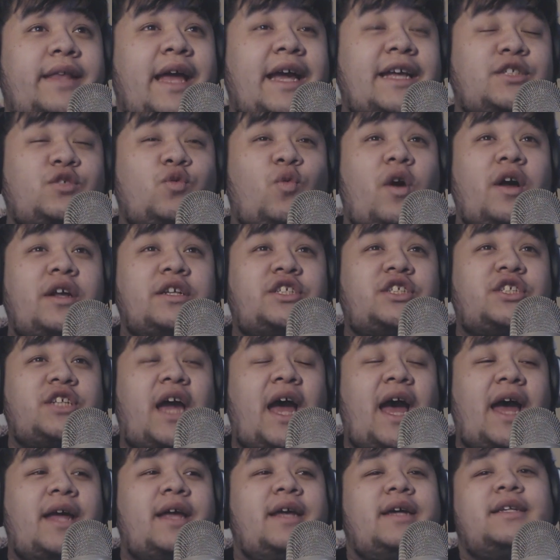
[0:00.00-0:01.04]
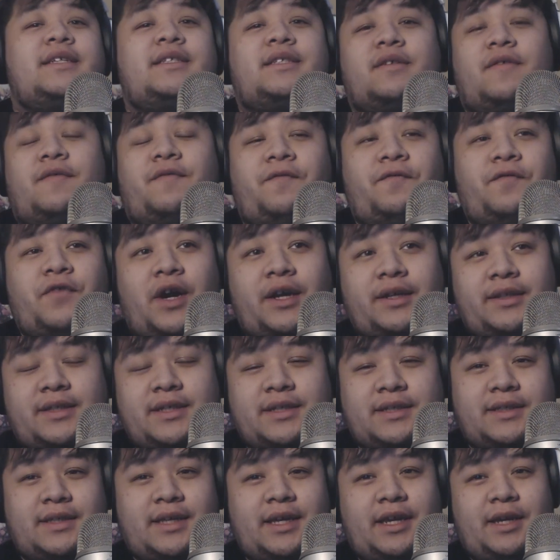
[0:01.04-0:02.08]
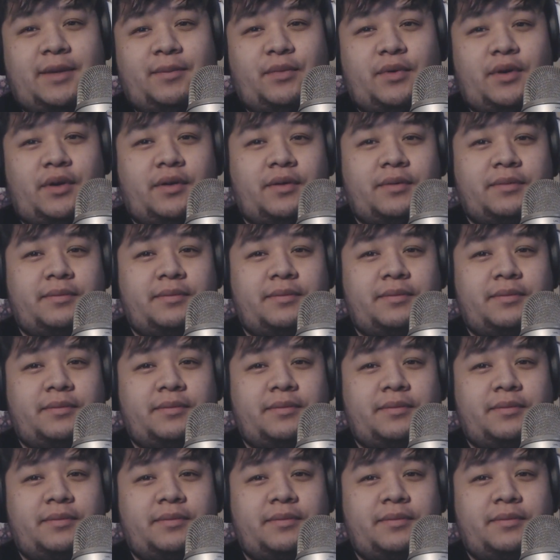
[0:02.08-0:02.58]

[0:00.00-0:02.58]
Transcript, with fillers: That's one shot. Fuck this game, bro.